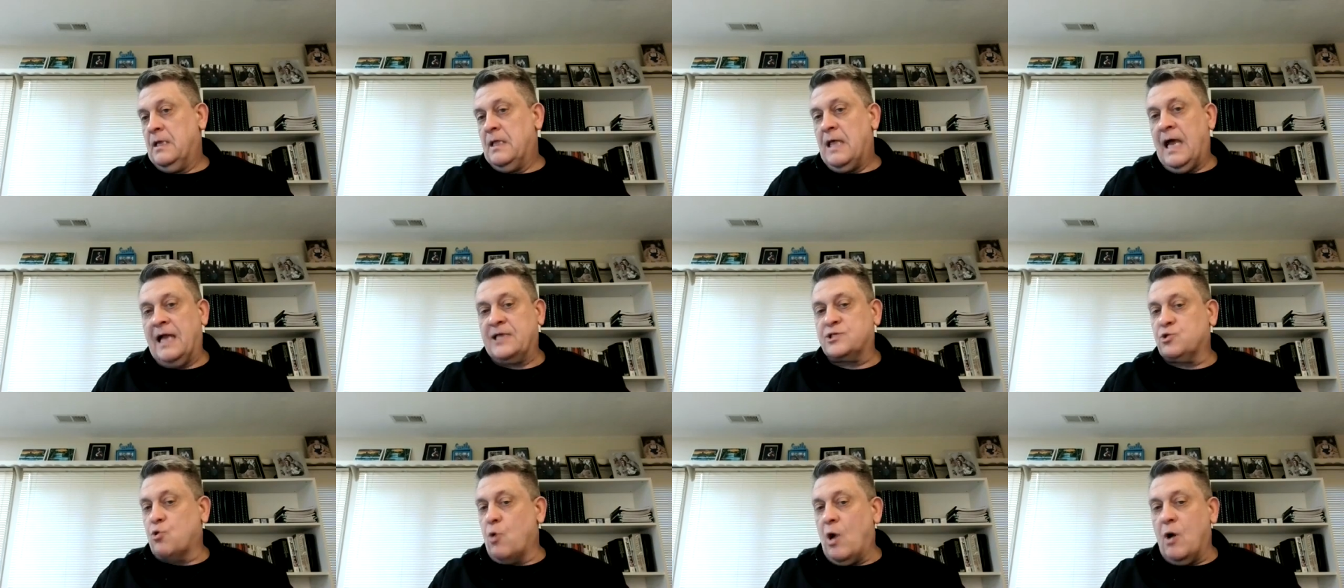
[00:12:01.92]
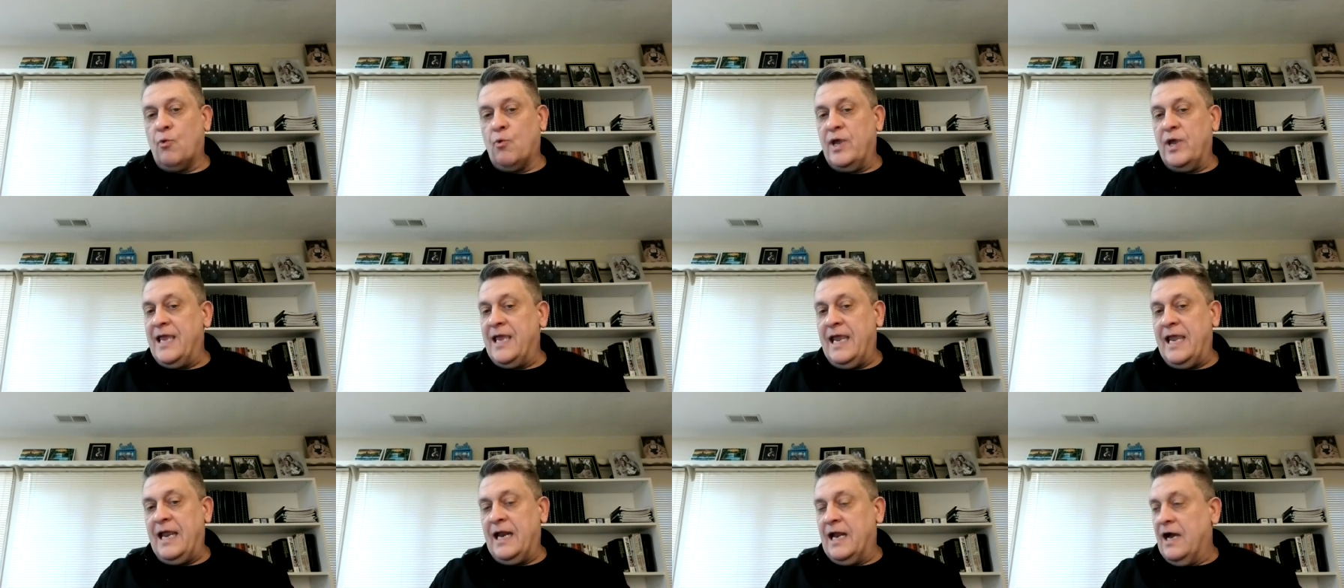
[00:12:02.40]
That's what we
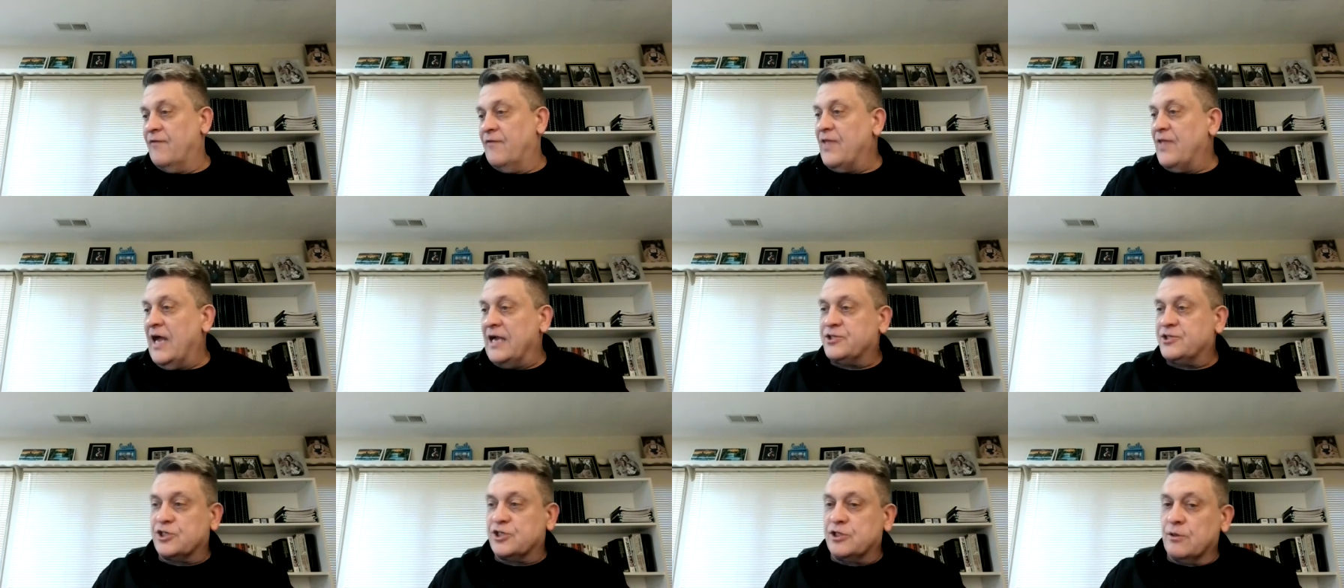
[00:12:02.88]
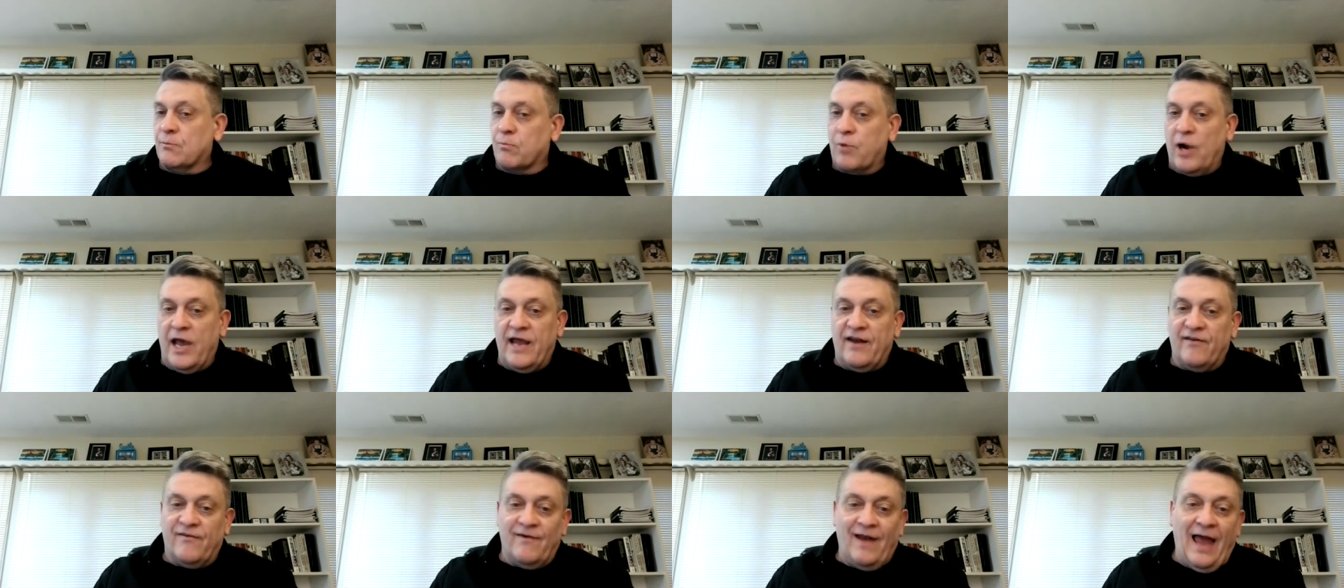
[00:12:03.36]
eat of. That's the
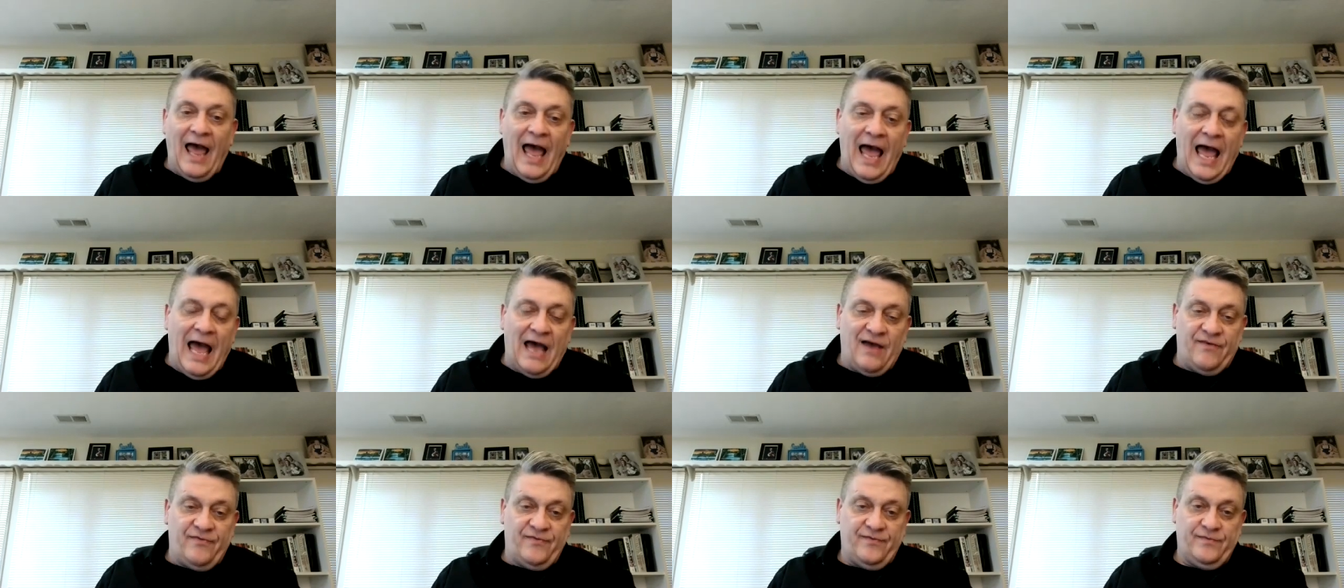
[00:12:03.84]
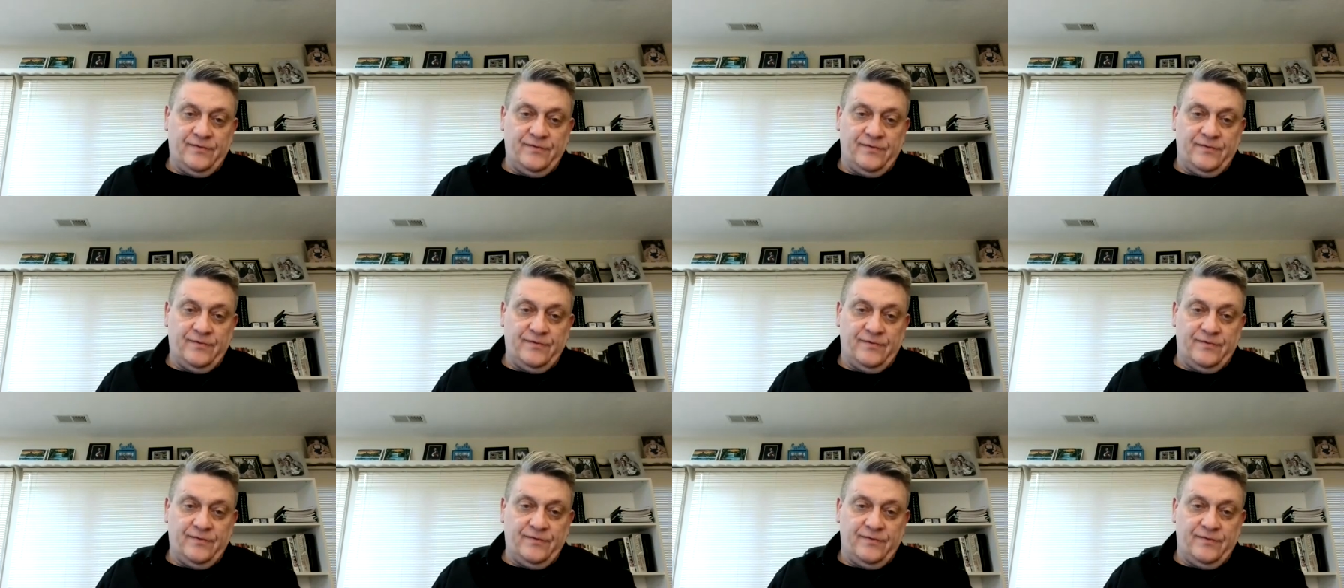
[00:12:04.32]
bread of life.